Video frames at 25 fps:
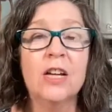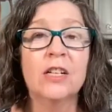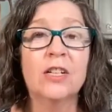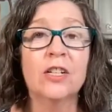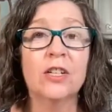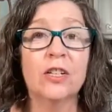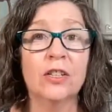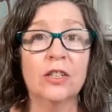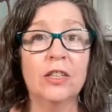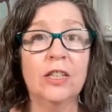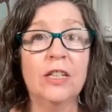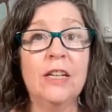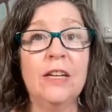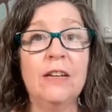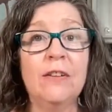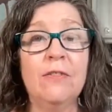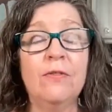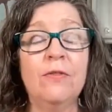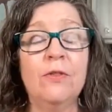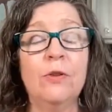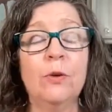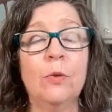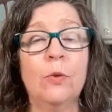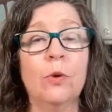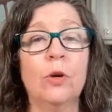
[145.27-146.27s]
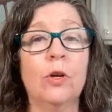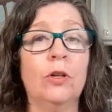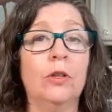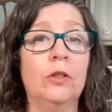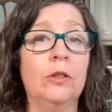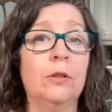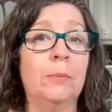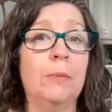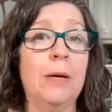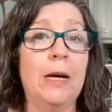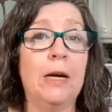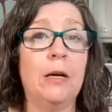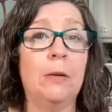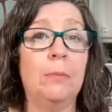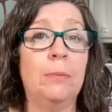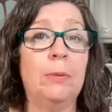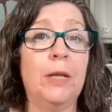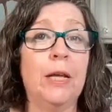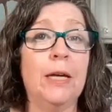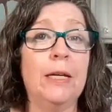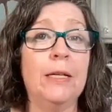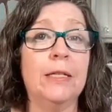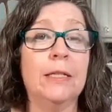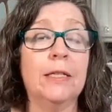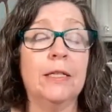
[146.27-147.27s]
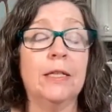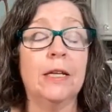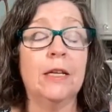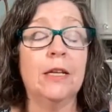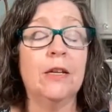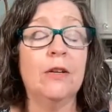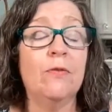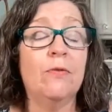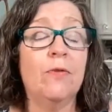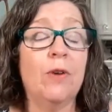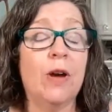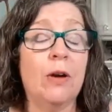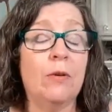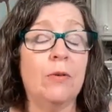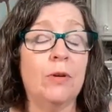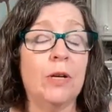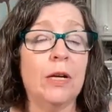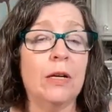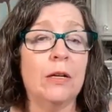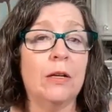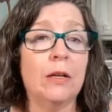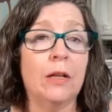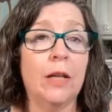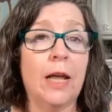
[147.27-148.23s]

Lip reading: to leave the world a better place than you found it?